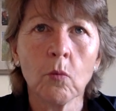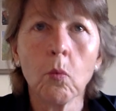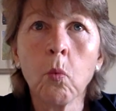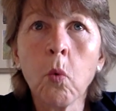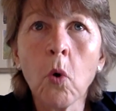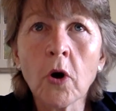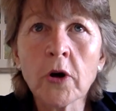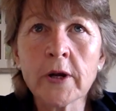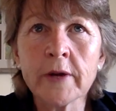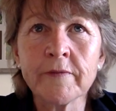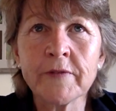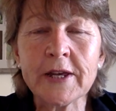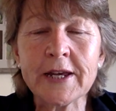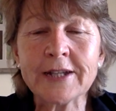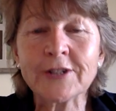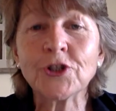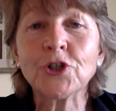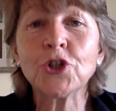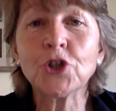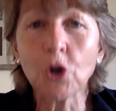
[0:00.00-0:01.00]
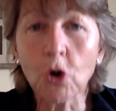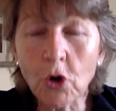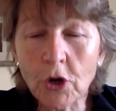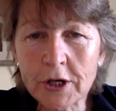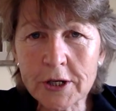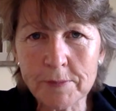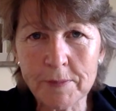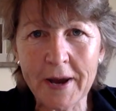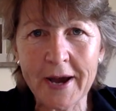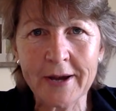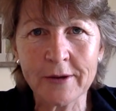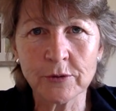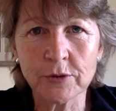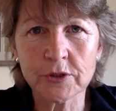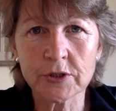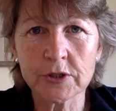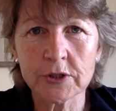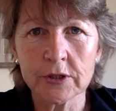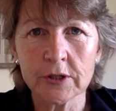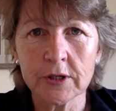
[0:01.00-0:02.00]
What have they enjoyed
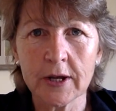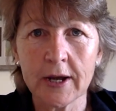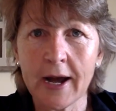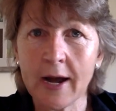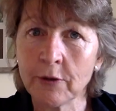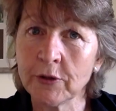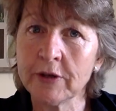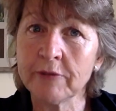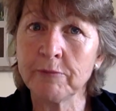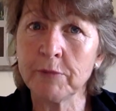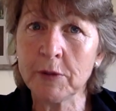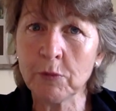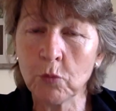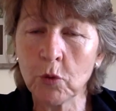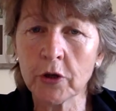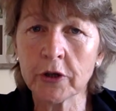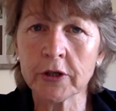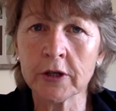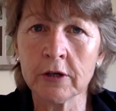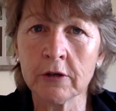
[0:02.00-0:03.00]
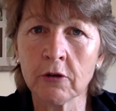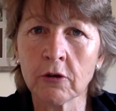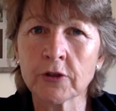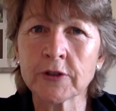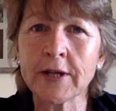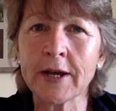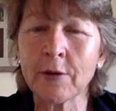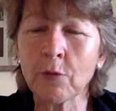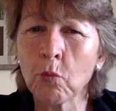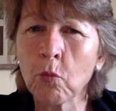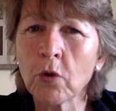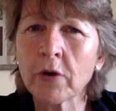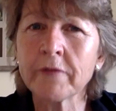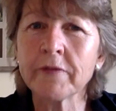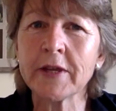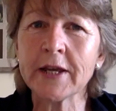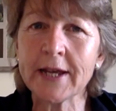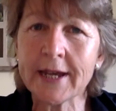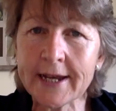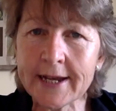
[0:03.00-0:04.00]
about how they've been working in lockdown? What have
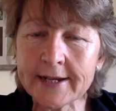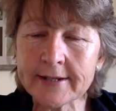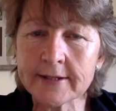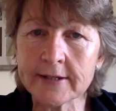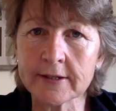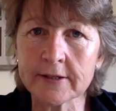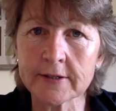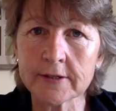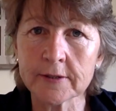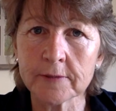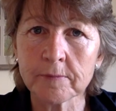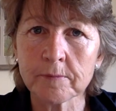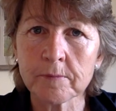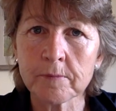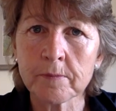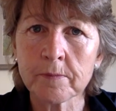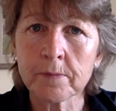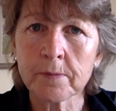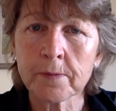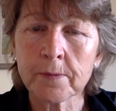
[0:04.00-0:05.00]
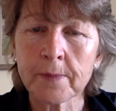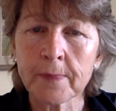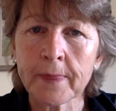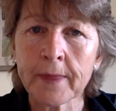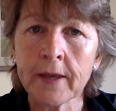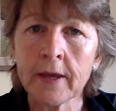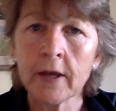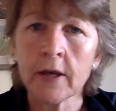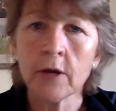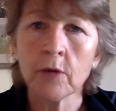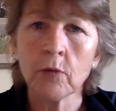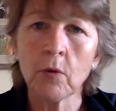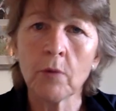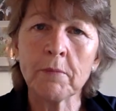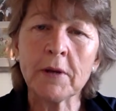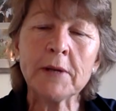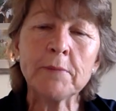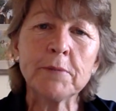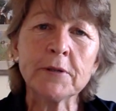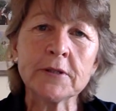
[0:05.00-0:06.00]
they hated? What
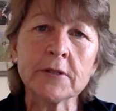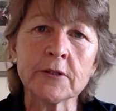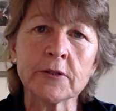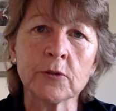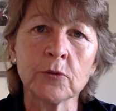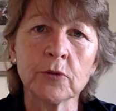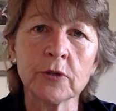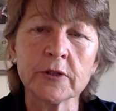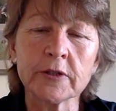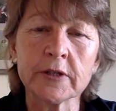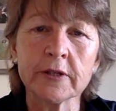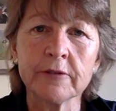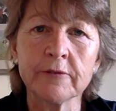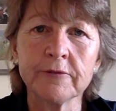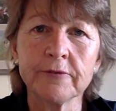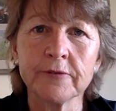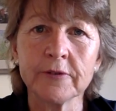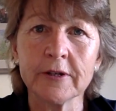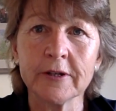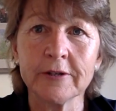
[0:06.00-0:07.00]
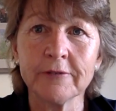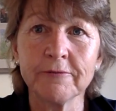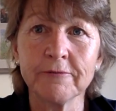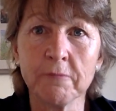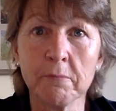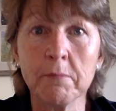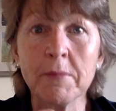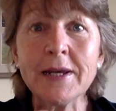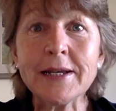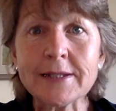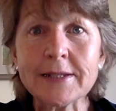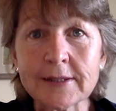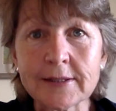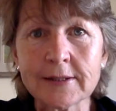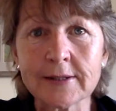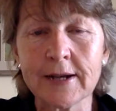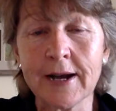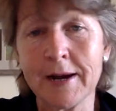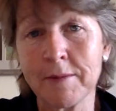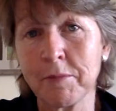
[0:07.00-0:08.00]
many business owners have
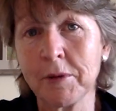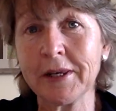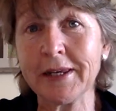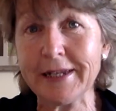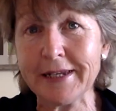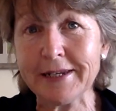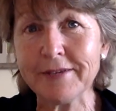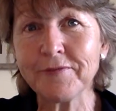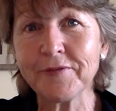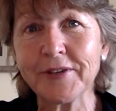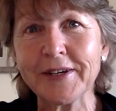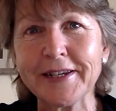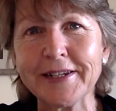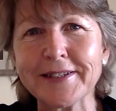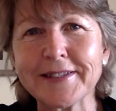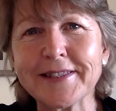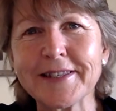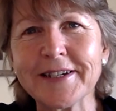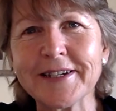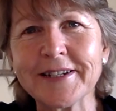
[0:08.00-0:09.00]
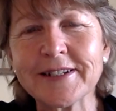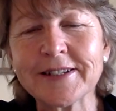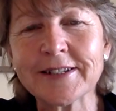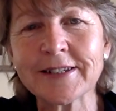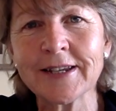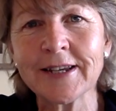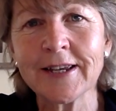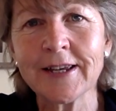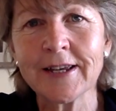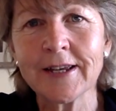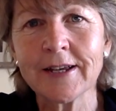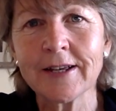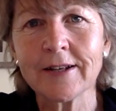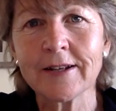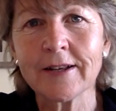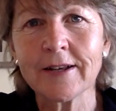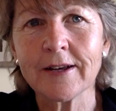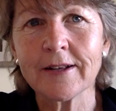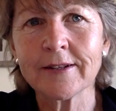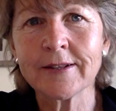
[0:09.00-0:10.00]
missed, I believe, is that
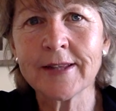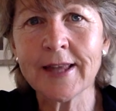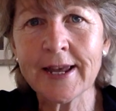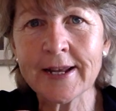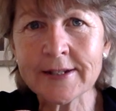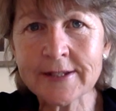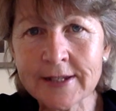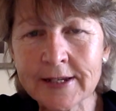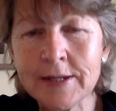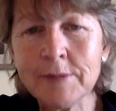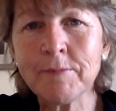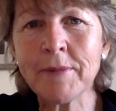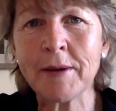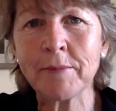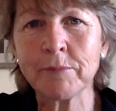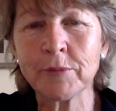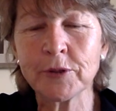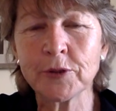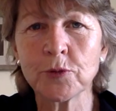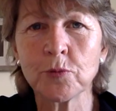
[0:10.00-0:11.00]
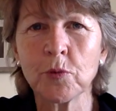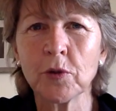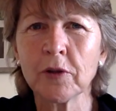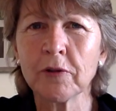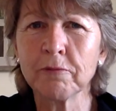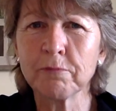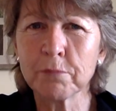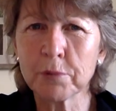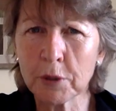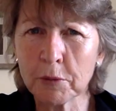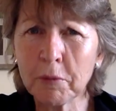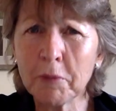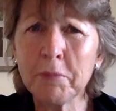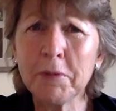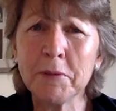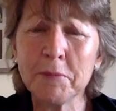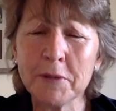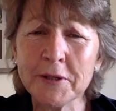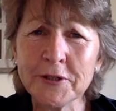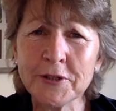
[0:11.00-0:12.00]
their team members will have
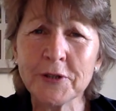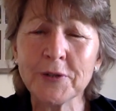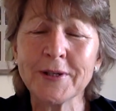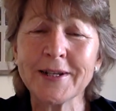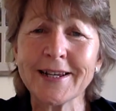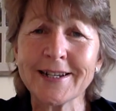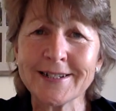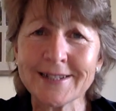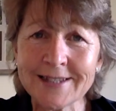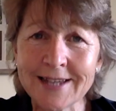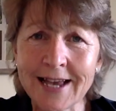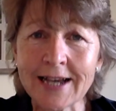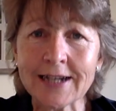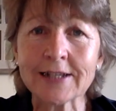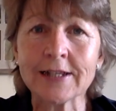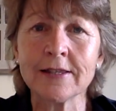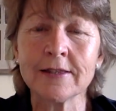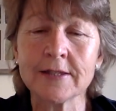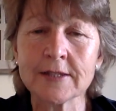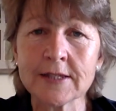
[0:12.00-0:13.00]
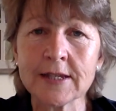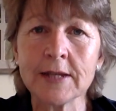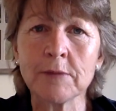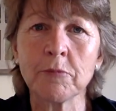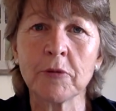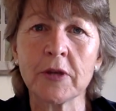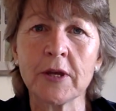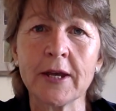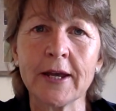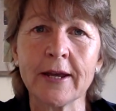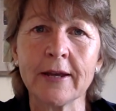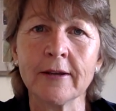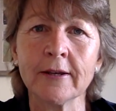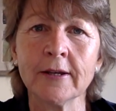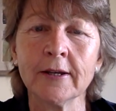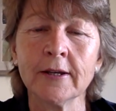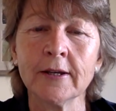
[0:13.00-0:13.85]
probably been doing exactly the same thing,